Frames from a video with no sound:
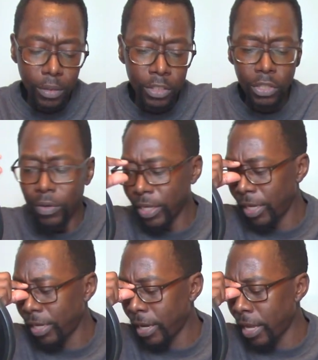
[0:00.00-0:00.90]
And so
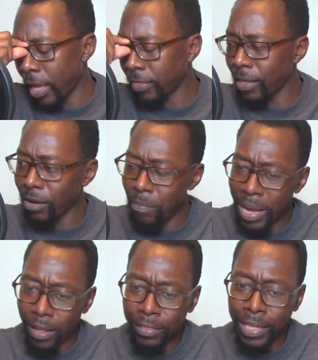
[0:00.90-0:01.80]
again, I think
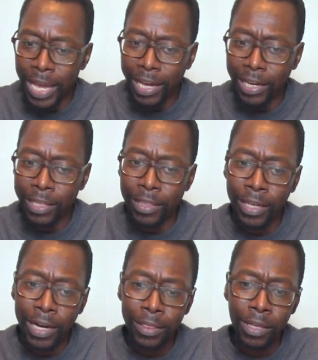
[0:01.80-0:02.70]
about that, and
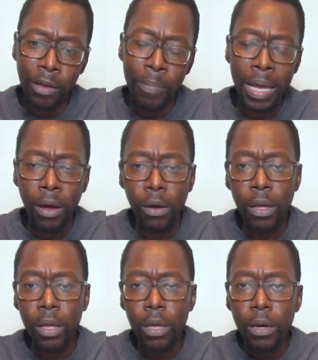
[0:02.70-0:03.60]
then I think about
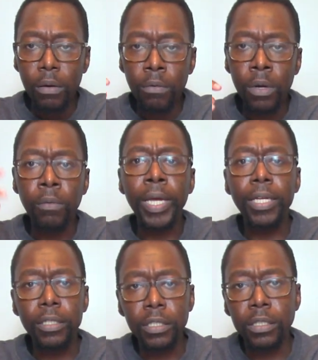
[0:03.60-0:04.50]
what
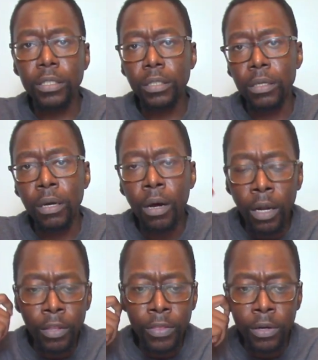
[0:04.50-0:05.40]
awaits
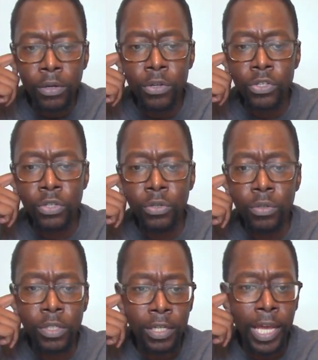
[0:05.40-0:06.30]
all of those
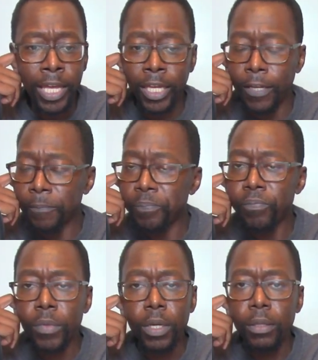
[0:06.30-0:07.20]
who today,
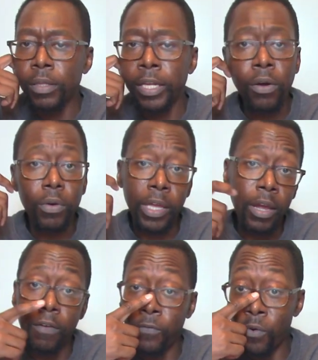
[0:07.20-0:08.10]
they don't
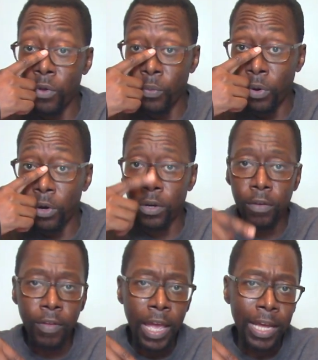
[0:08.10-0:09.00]
care for the word
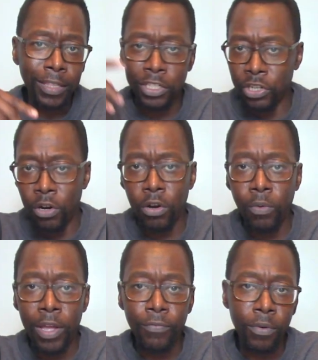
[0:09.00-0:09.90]
of God. They turn
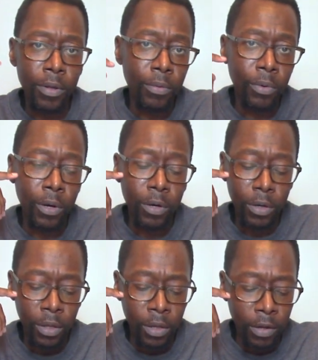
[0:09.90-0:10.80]
away from the
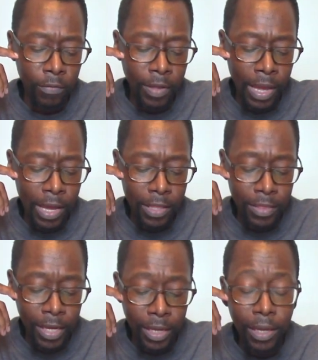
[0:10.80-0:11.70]
word of God.
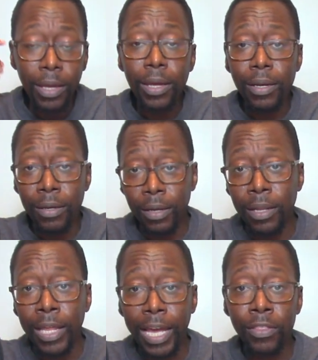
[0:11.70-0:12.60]
They
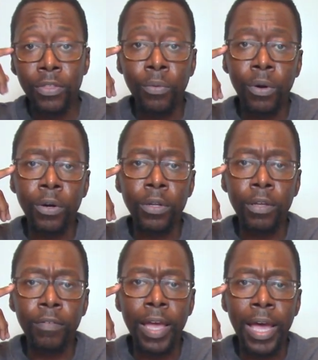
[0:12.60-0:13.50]
neglect the word
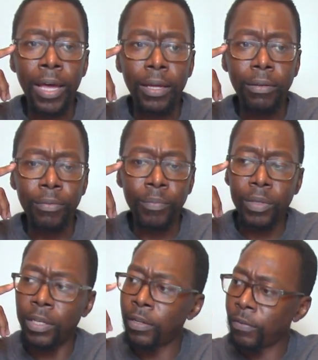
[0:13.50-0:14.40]
of God.
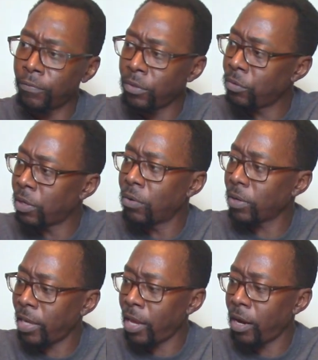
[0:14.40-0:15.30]
And if you
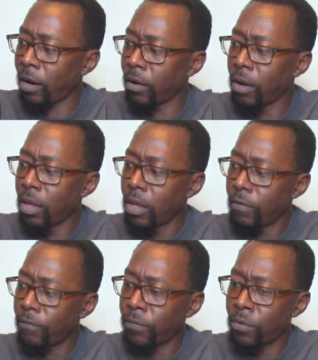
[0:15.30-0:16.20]
don't care
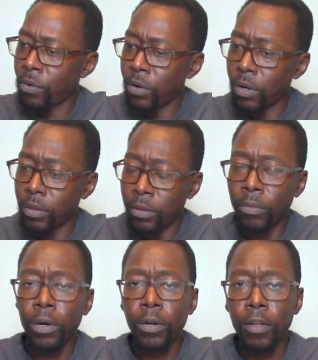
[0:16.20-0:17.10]
for the
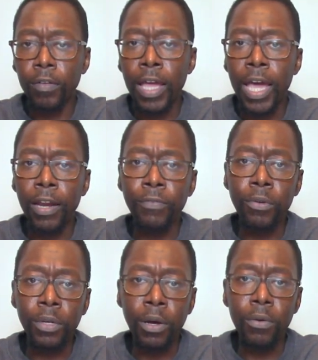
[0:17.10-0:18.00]
word of God, if
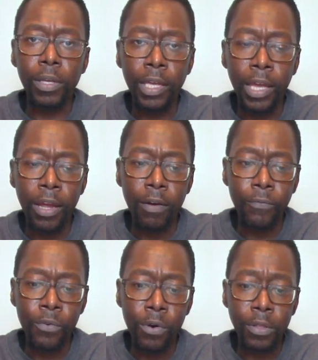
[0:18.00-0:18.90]
you don't care
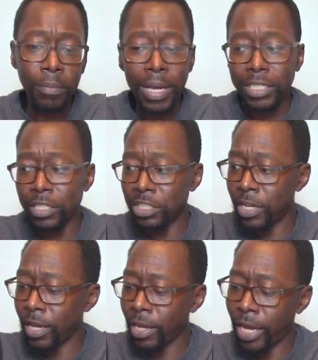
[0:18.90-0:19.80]
for the message
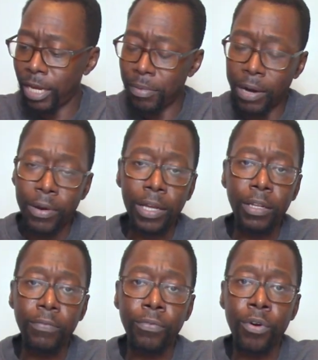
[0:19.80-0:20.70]
that came
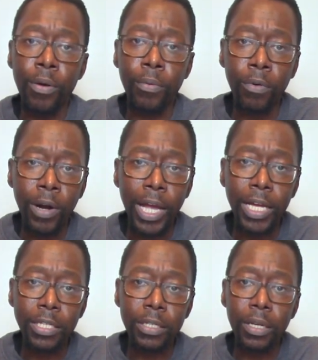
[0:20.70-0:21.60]
directly from
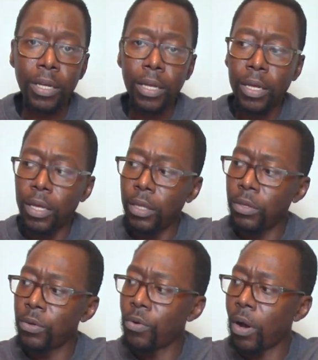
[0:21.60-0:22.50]
Christ,
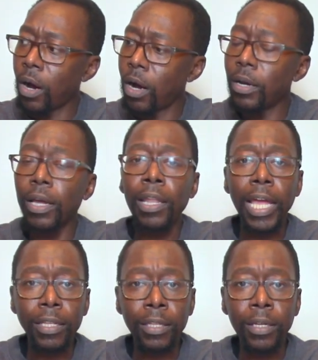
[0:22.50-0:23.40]
you are
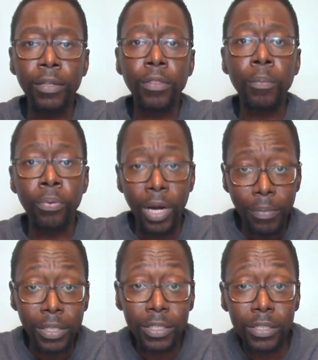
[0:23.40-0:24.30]
neglecting the
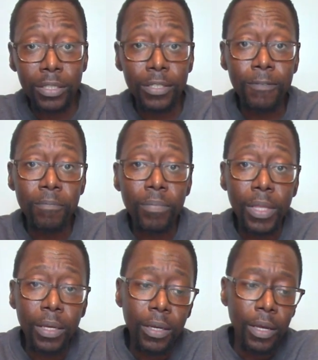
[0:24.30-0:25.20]
promise.
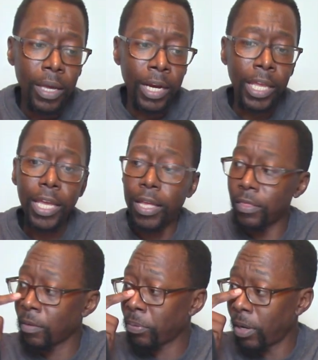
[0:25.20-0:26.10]
And
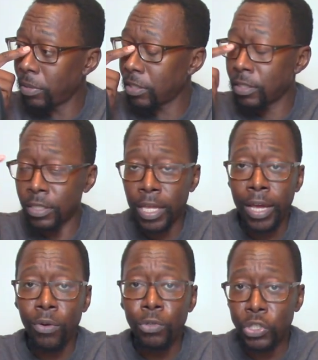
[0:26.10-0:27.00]
again, the promise is
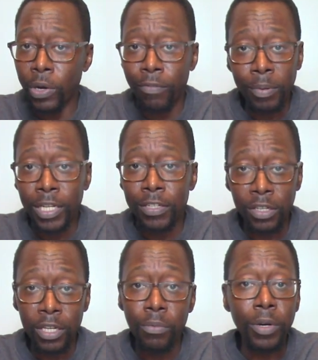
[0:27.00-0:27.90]
that whosoever believes
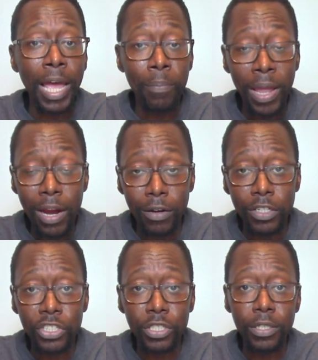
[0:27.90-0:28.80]
in him will not
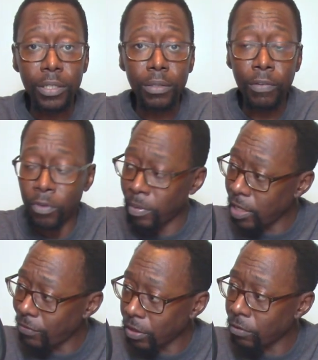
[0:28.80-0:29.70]
perish. If you
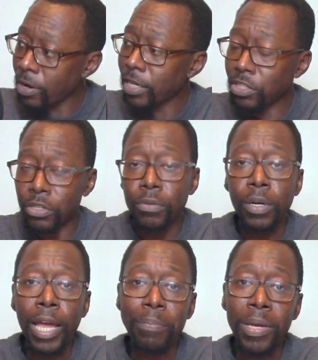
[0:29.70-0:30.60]
believe in Christ, you will
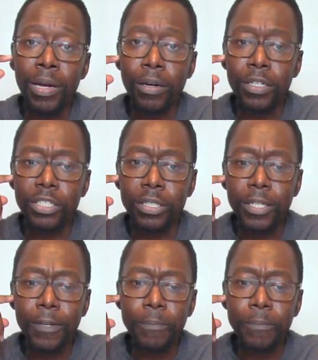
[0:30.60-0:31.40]
not perish.